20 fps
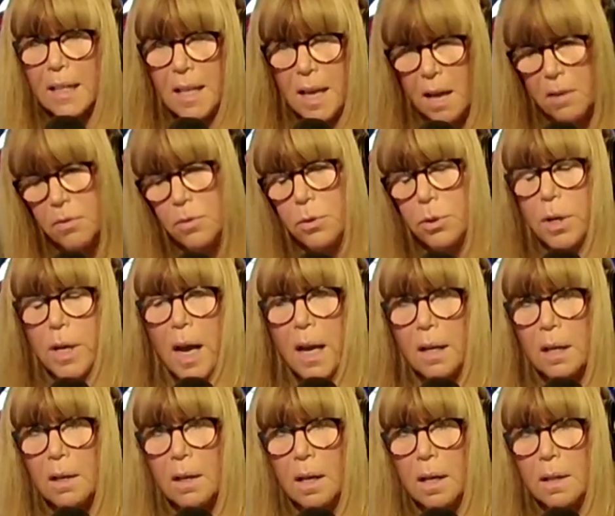
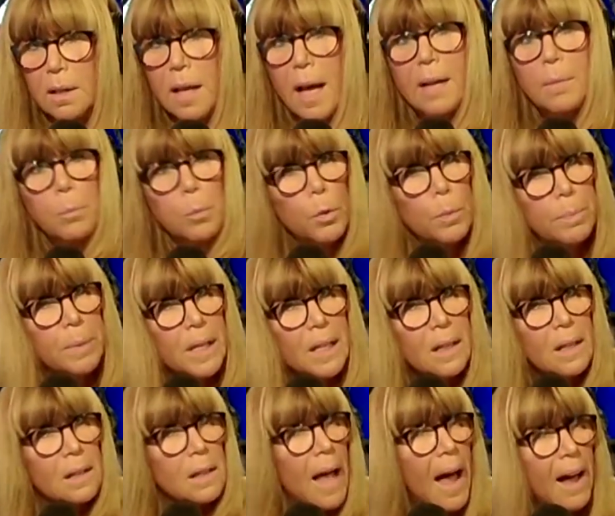yesterday, that would be
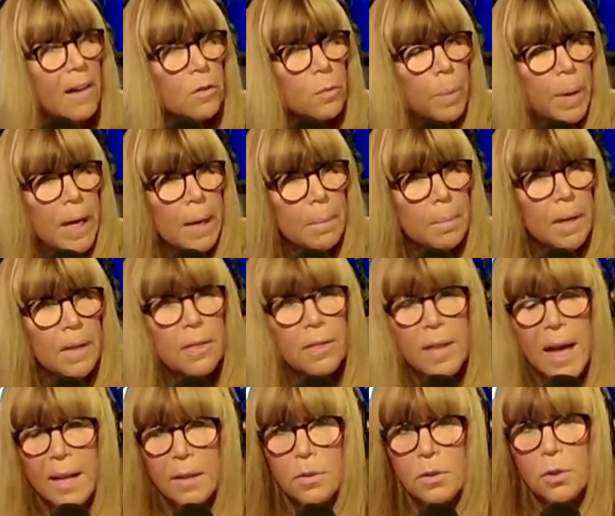the last payment,
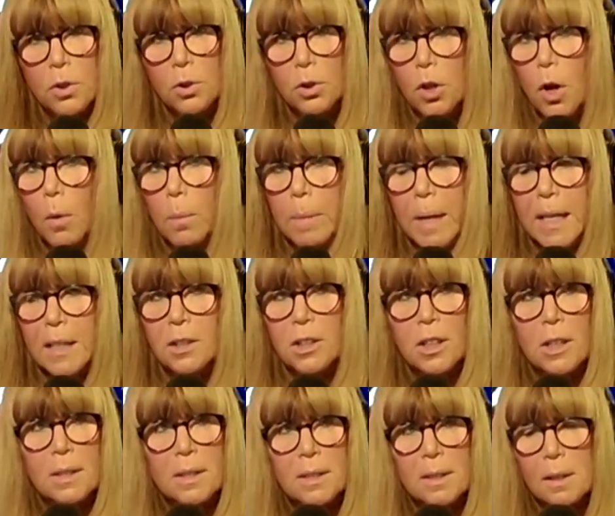thanks to Joe
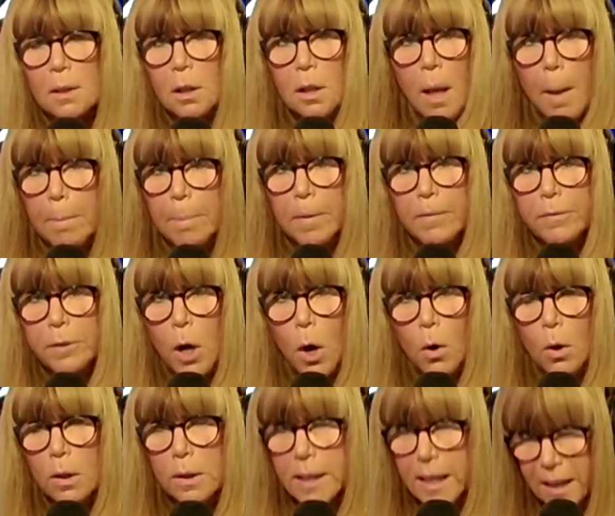Manchin's lump of
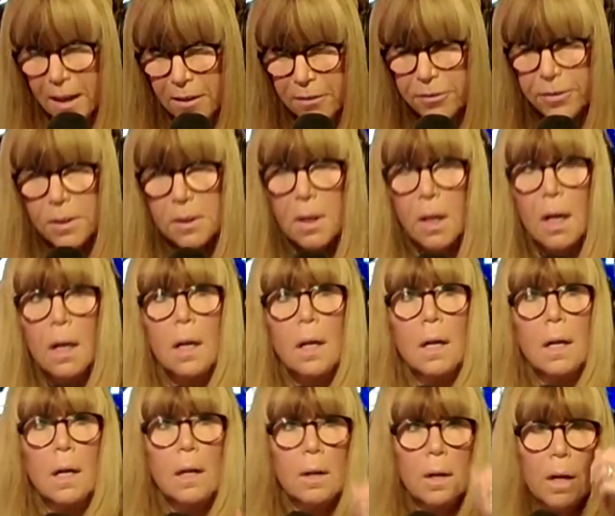coal gift
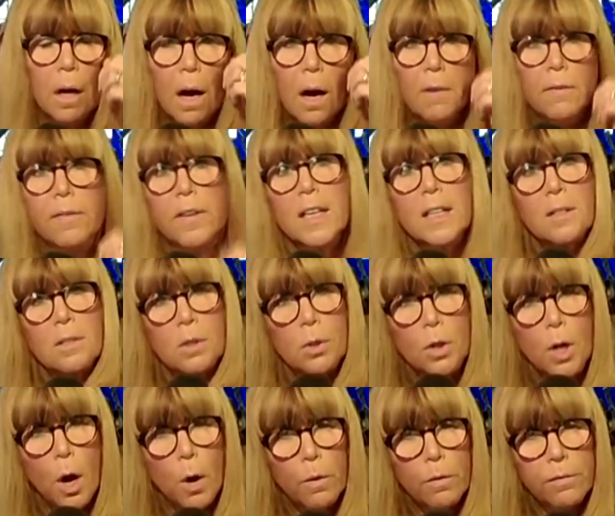of his
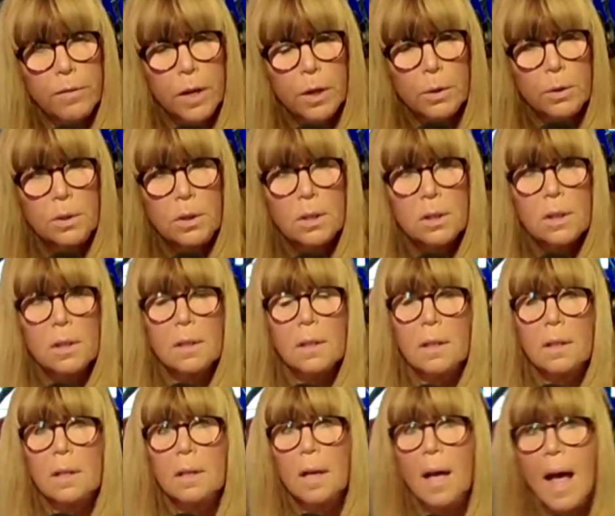no vote,
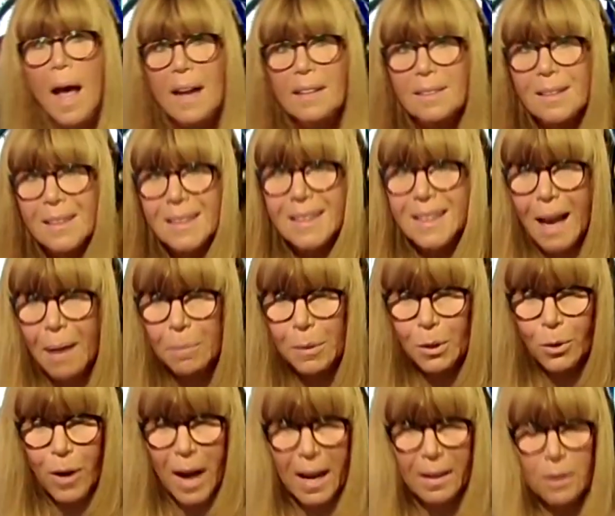as a
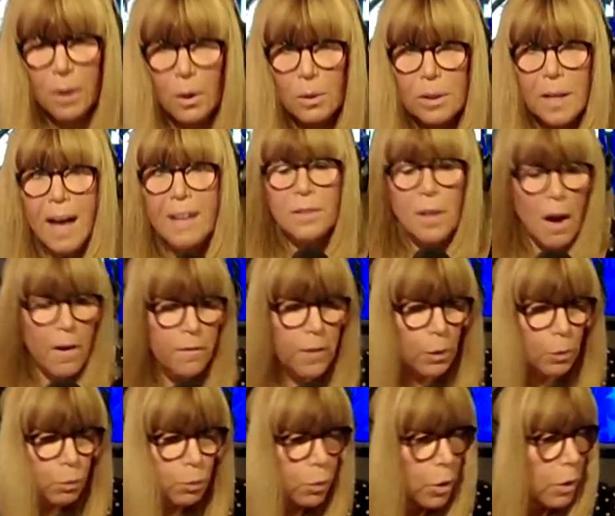Democrat no less, of
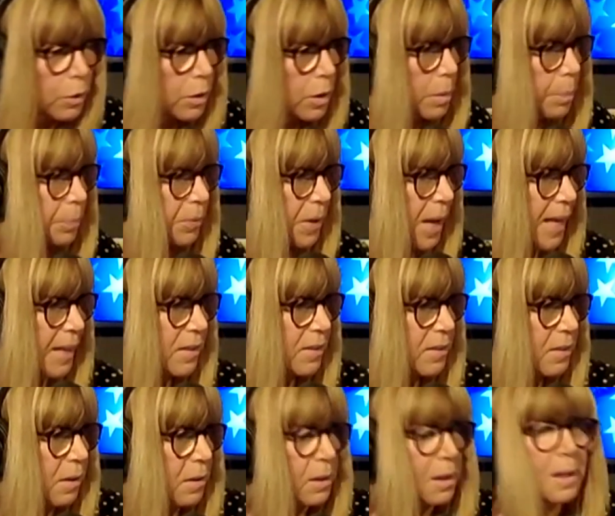a rural
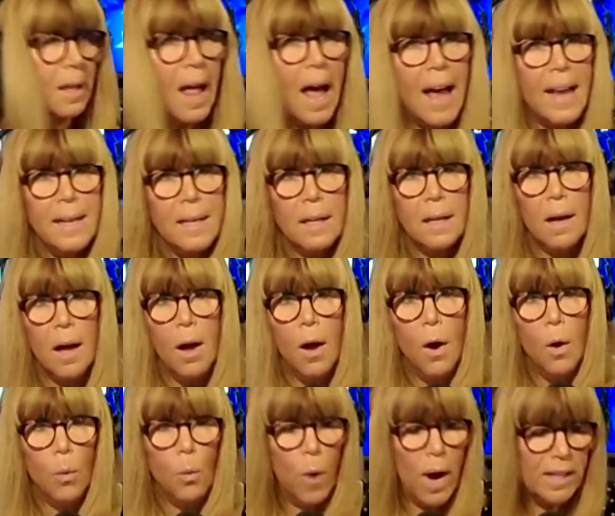place like
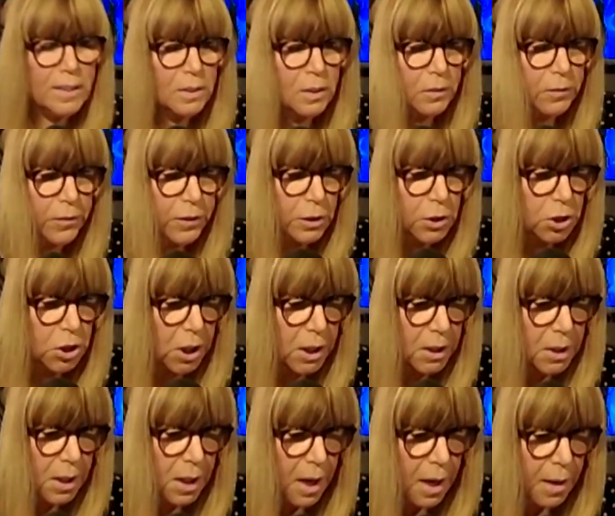West
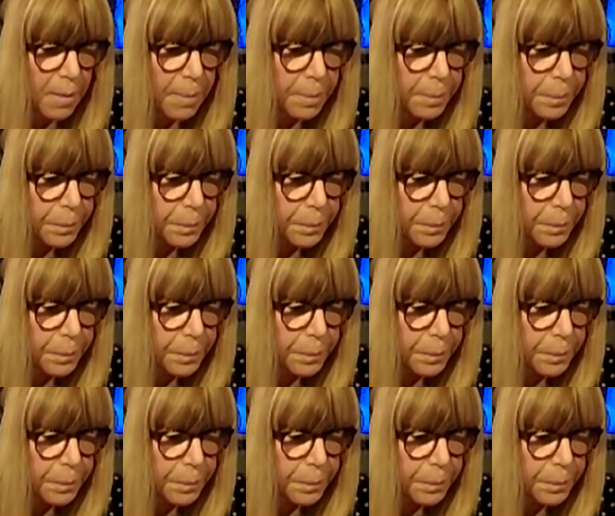Virginia,